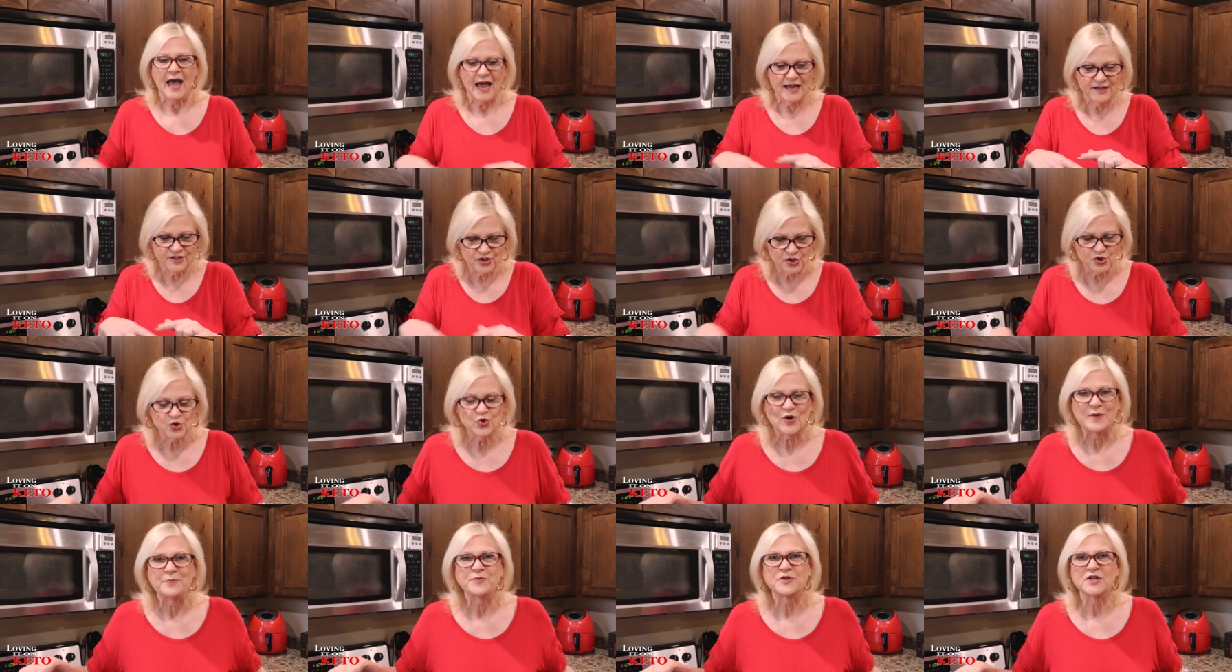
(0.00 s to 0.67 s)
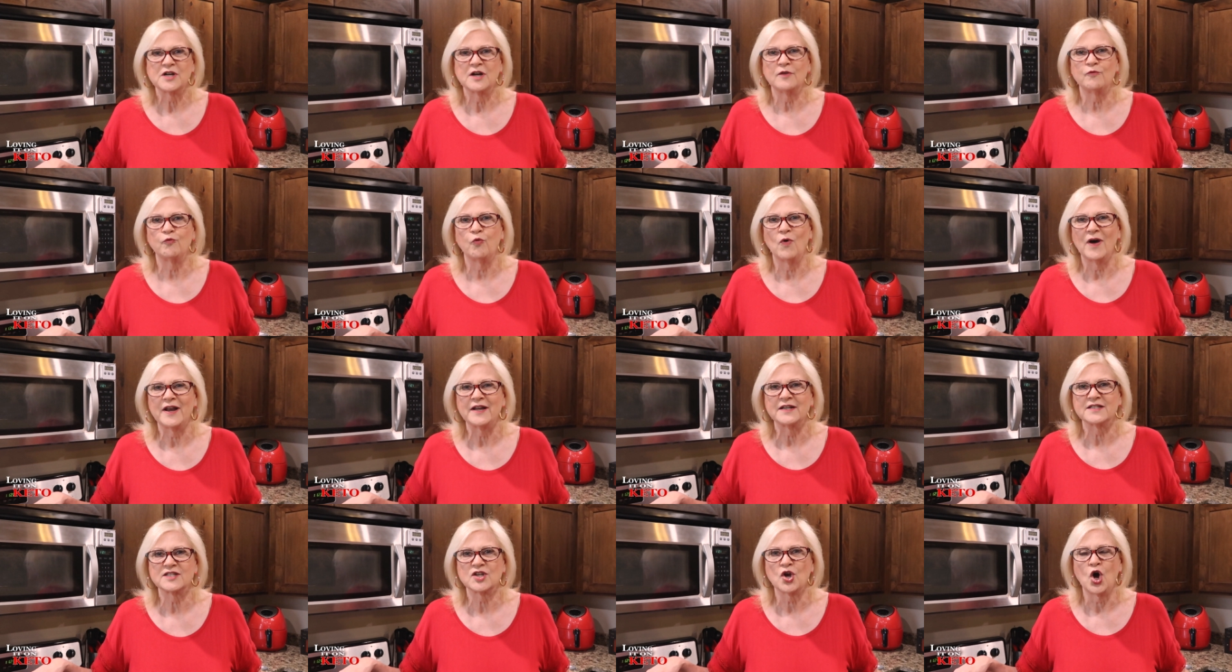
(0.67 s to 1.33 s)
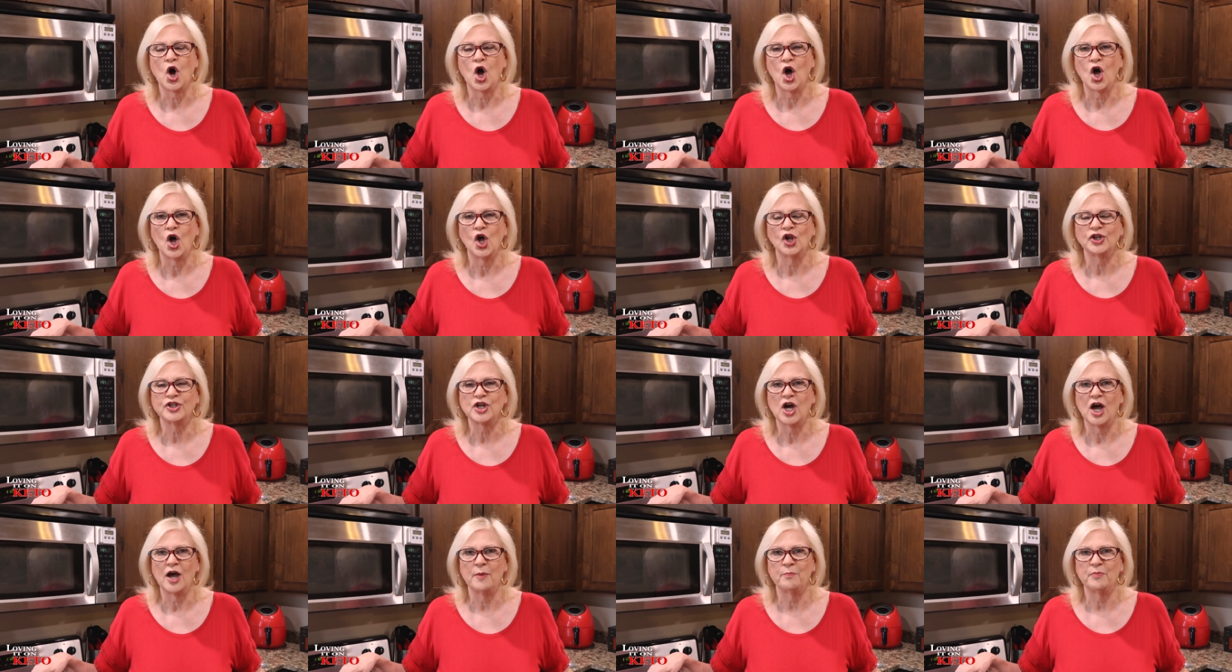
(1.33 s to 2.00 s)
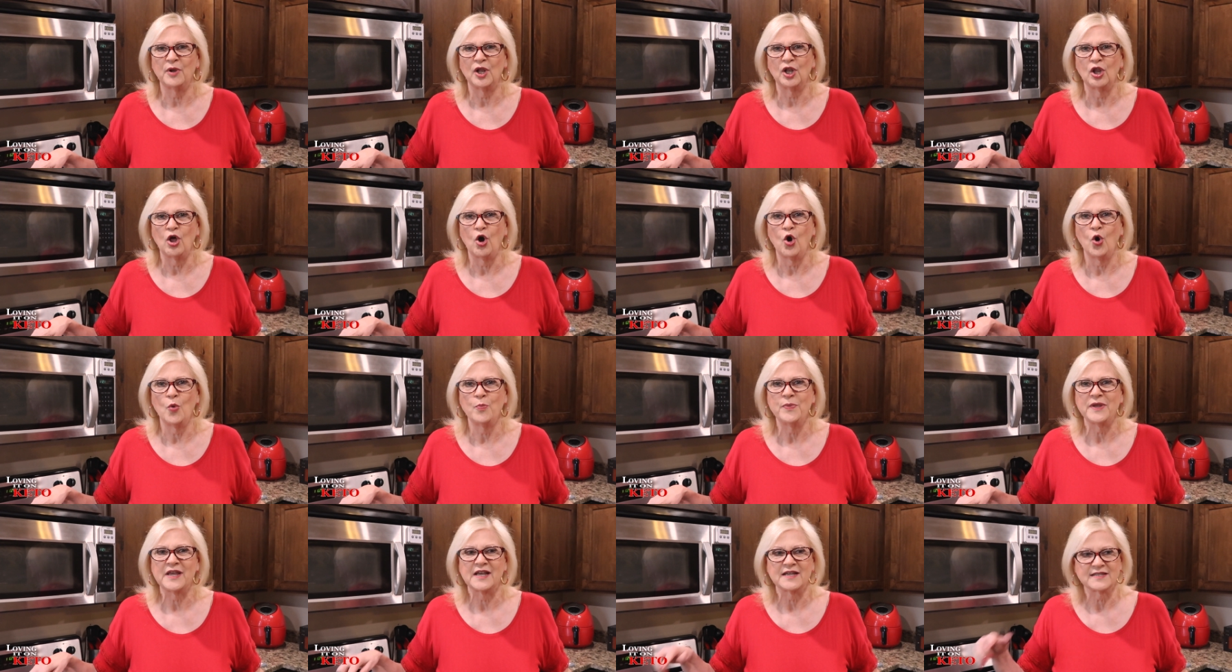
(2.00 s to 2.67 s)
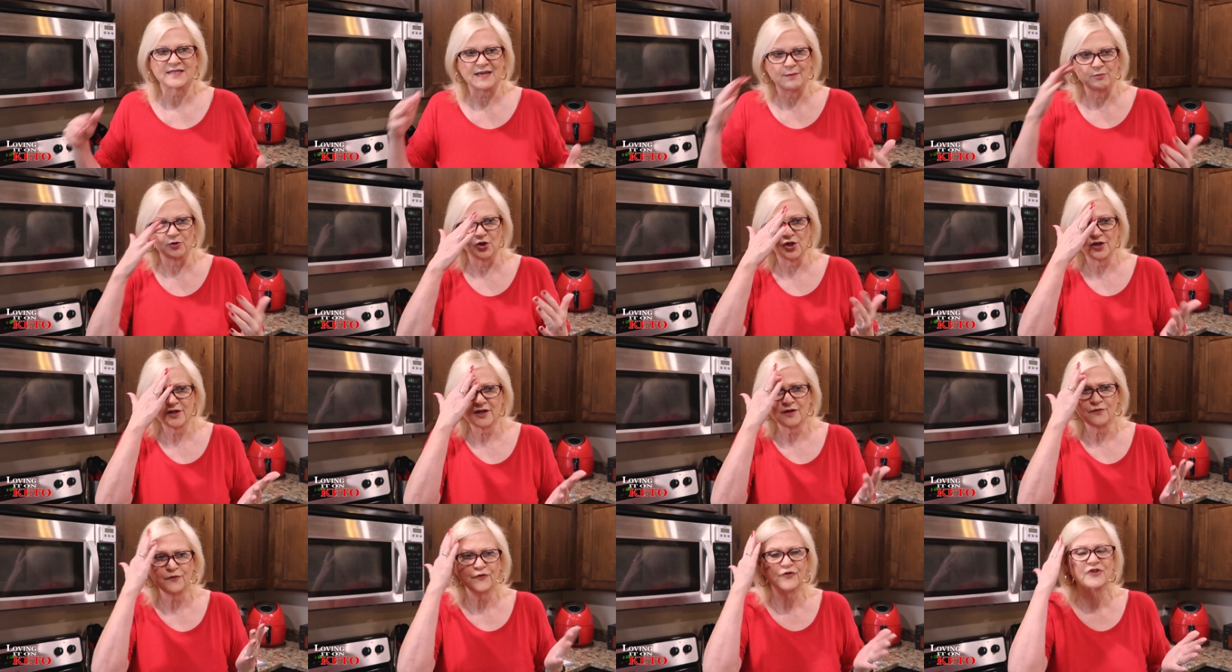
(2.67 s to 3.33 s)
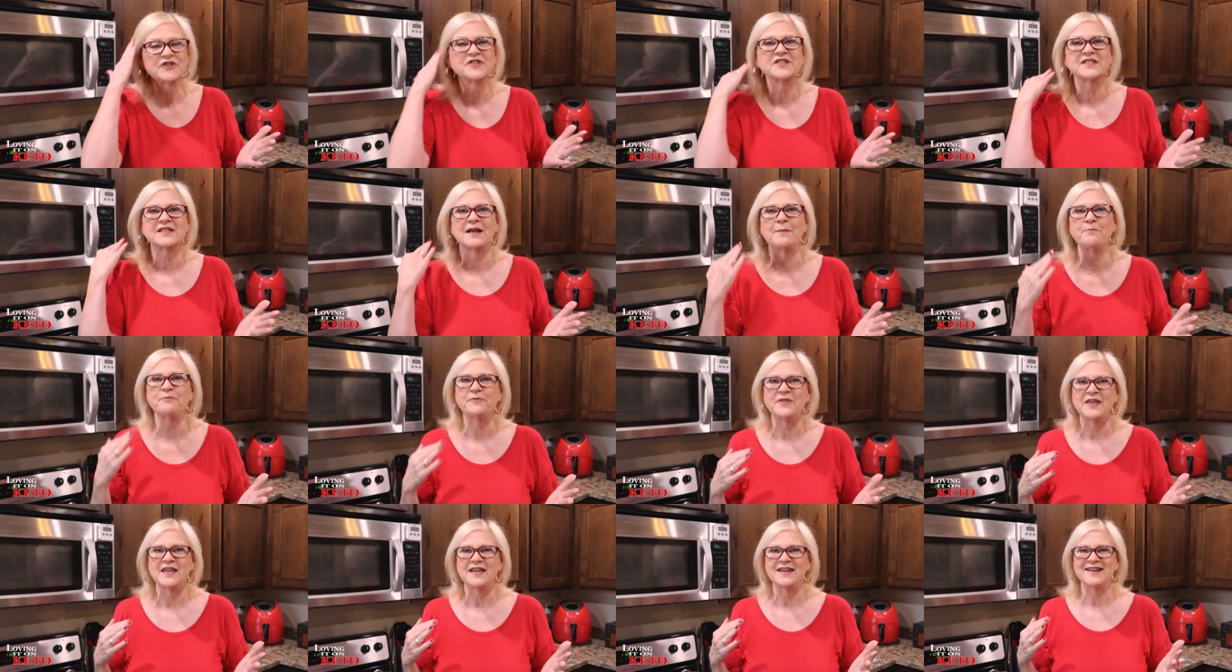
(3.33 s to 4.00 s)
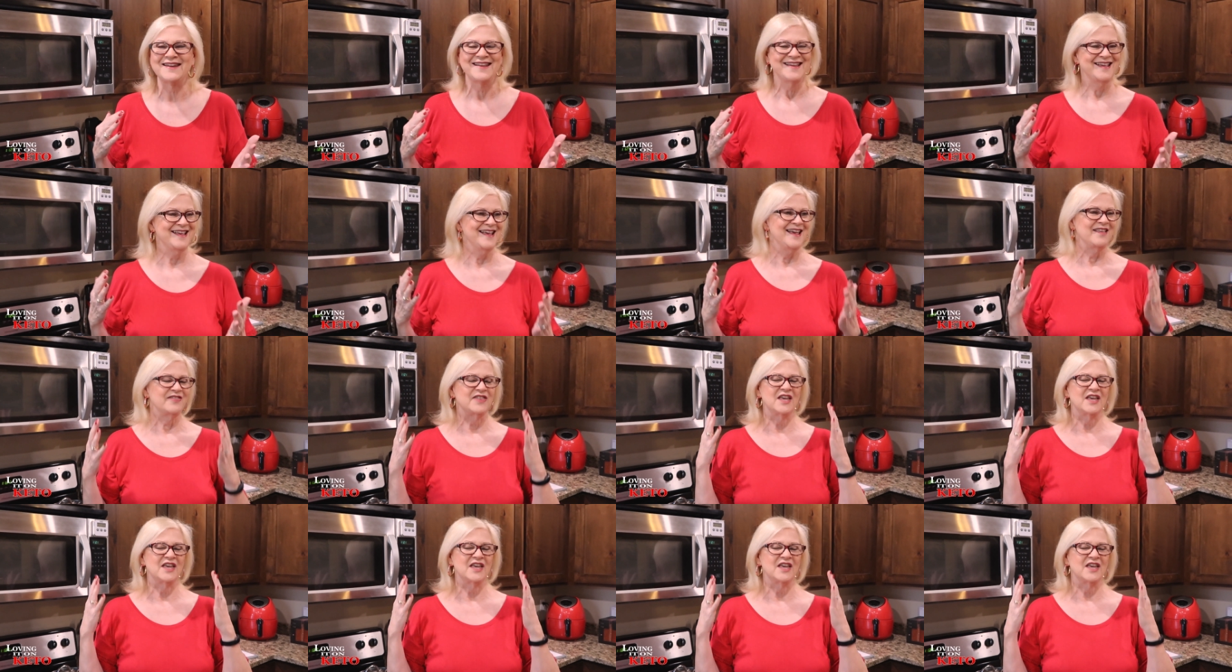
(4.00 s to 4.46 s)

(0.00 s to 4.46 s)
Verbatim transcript: a description of what it's called below because I'm looking for something